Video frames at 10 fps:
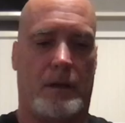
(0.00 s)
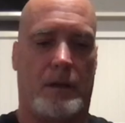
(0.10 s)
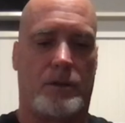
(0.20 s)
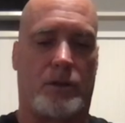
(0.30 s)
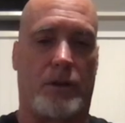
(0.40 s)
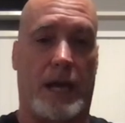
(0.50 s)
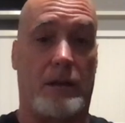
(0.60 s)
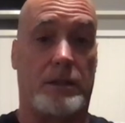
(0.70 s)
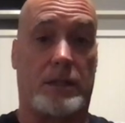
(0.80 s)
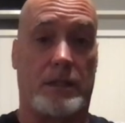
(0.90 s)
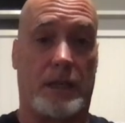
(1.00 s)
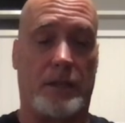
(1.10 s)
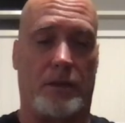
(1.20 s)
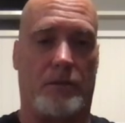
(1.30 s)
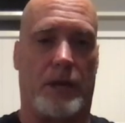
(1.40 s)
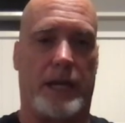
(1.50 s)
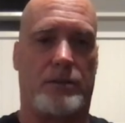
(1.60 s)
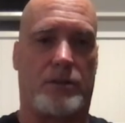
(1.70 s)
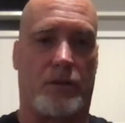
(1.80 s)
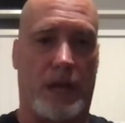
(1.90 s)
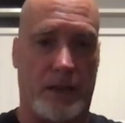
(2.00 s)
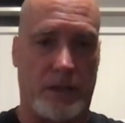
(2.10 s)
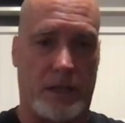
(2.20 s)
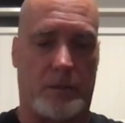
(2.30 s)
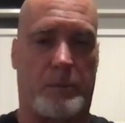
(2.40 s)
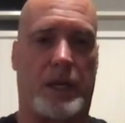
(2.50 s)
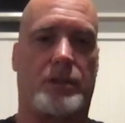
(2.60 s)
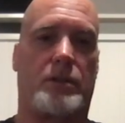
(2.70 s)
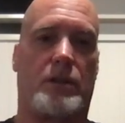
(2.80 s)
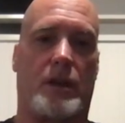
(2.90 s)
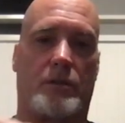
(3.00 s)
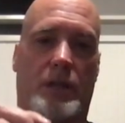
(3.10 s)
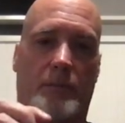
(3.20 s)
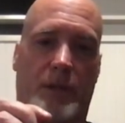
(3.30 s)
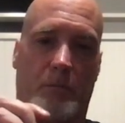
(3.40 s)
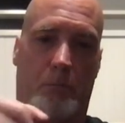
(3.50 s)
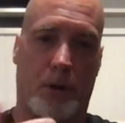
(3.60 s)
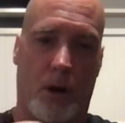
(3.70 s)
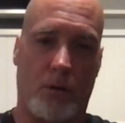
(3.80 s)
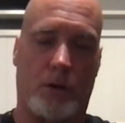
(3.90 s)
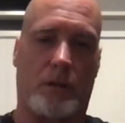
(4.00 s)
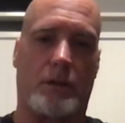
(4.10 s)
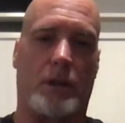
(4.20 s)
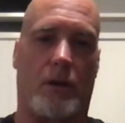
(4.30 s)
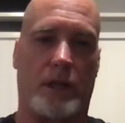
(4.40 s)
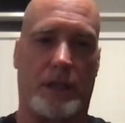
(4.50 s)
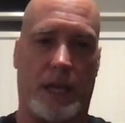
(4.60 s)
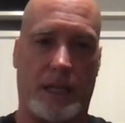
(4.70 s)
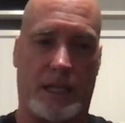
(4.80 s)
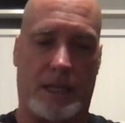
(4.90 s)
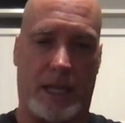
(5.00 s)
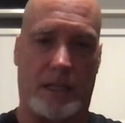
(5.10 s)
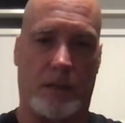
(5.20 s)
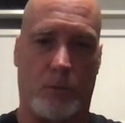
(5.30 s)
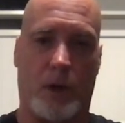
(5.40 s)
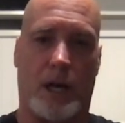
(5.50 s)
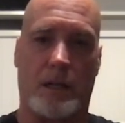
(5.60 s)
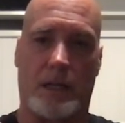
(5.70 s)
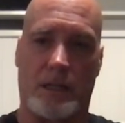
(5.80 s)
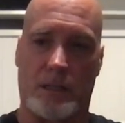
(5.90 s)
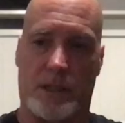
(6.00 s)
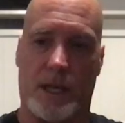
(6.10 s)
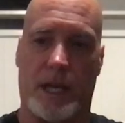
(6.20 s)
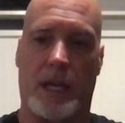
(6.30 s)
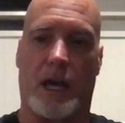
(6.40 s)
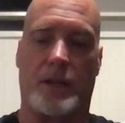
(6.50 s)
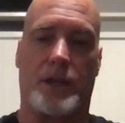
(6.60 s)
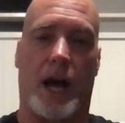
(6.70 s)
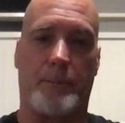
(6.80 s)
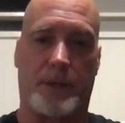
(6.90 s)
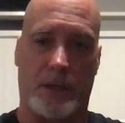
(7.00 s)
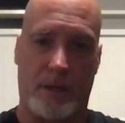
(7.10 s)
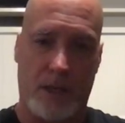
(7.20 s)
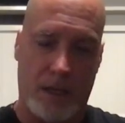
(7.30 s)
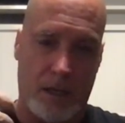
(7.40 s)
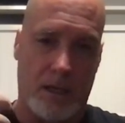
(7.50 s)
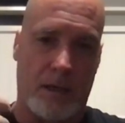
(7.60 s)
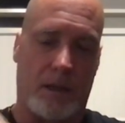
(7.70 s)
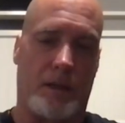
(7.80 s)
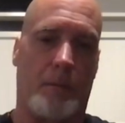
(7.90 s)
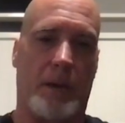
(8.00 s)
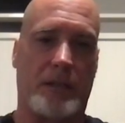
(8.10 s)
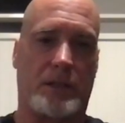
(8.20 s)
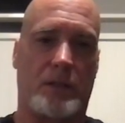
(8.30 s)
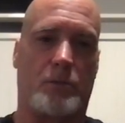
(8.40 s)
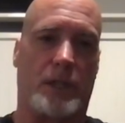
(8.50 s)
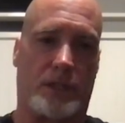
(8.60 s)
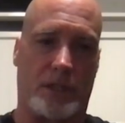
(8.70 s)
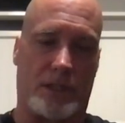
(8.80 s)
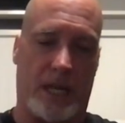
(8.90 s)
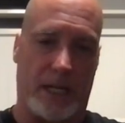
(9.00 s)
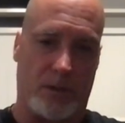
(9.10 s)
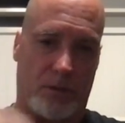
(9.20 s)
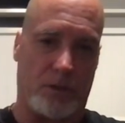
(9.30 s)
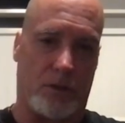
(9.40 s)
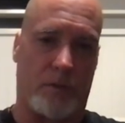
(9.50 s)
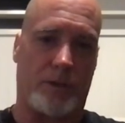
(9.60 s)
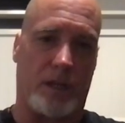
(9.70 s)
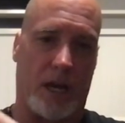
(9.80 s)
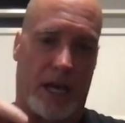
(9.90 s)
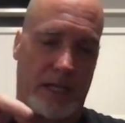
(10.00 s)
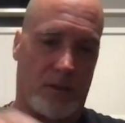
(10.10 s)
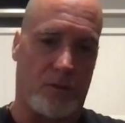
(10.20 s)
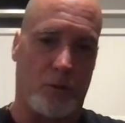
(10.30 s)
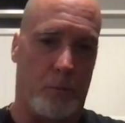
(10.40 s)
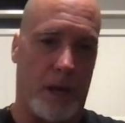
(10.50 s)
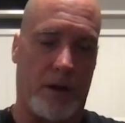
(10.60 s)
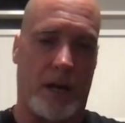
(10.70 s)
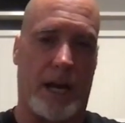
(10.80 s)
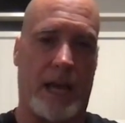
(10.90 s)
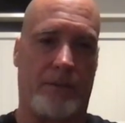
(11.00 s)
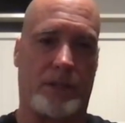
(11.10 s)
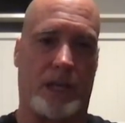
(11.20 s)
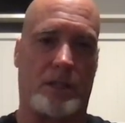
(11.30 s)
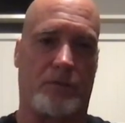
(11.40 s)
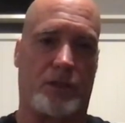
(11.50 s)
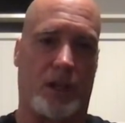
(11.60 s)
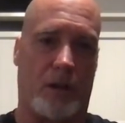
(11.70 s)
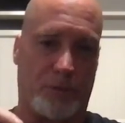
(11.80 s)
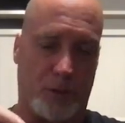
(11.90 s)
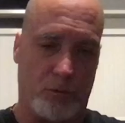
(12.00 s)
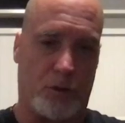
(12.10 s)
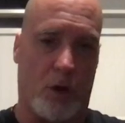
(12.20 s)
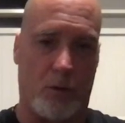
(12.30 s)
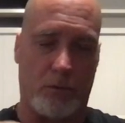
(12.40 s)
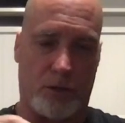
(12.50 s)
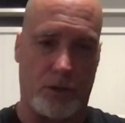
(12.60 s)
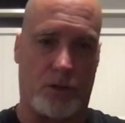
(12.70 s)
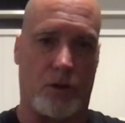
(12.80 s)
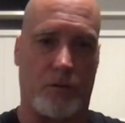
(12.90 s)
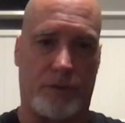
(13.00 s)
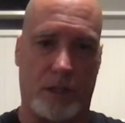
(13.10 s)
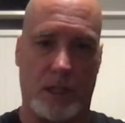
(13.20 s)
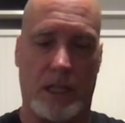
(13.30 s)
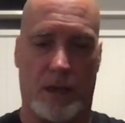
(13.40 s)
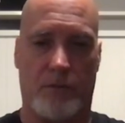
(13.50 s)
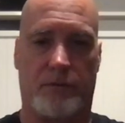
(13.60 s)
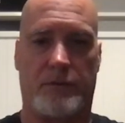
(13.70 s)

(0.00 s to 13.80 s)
So now let's continue, right? So now you get the picture. There's something broke. The only thing that they did well is they adopted the message, which is that you deserve to die. You better not have a sense of self. You don't deserve to live.